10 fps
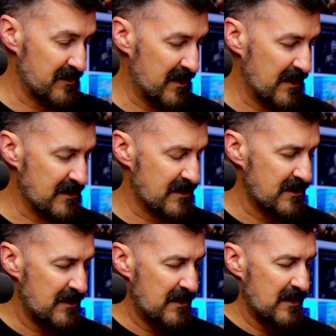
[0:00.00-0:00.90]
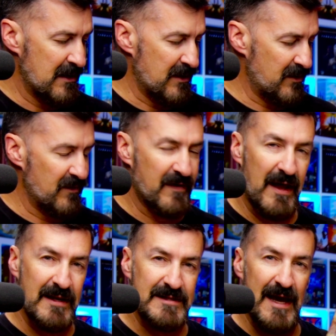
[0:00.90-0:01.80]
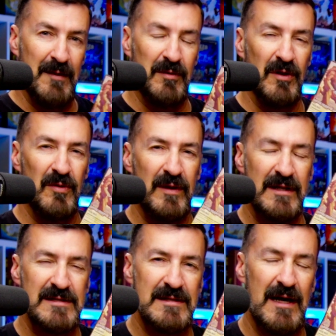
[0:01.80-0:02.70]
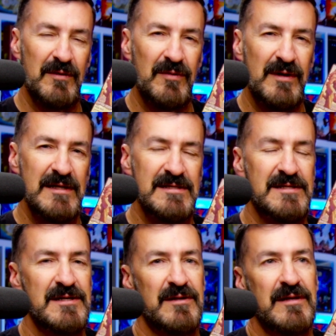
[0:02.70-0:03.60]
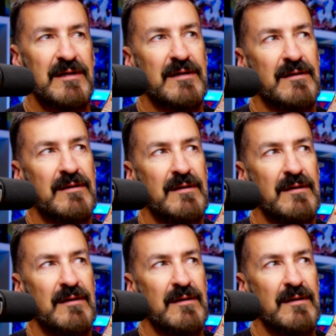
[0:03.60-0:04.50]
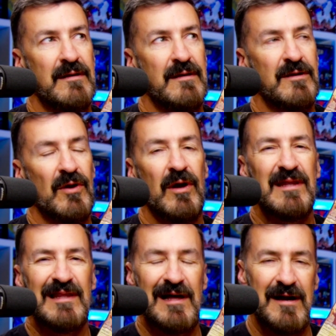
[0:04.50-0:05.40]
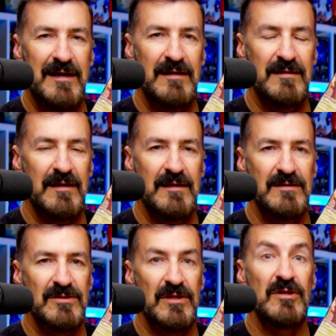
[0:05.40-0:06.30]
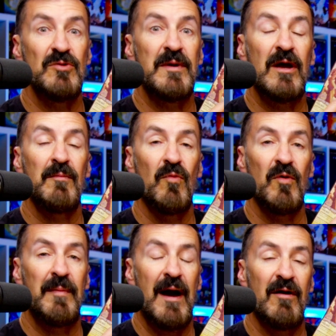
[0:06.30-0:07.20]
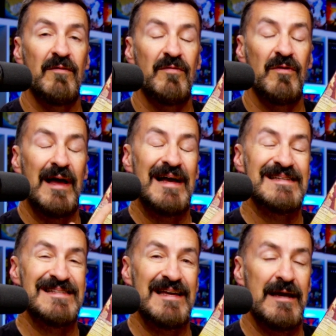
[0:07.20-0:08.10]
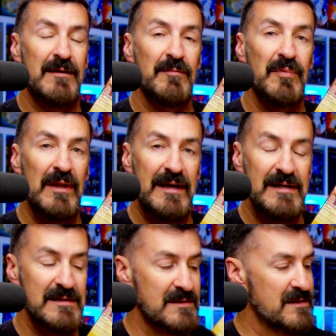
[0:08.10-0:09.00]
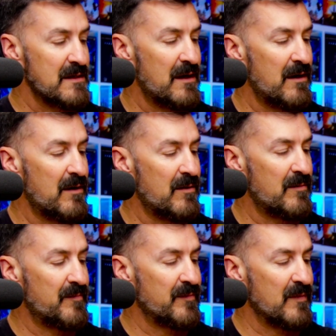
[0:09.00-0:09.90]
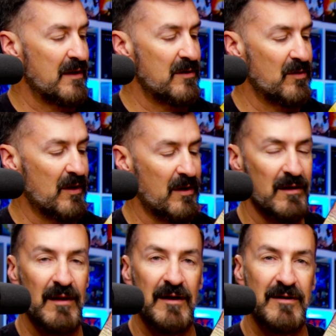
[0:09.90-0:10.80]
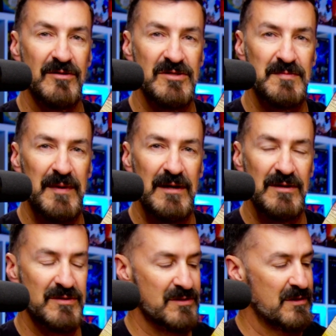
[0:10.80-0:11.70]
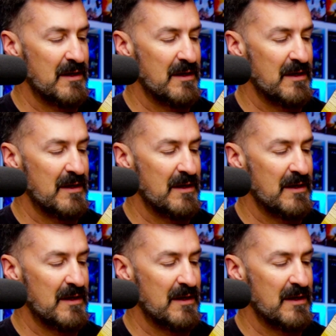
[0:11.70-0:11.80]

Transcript: I mean, it's you've got a tableau, and it's not necessarily, you're unlocking things so that you become more powerful as the game plays, and you can unlock your spells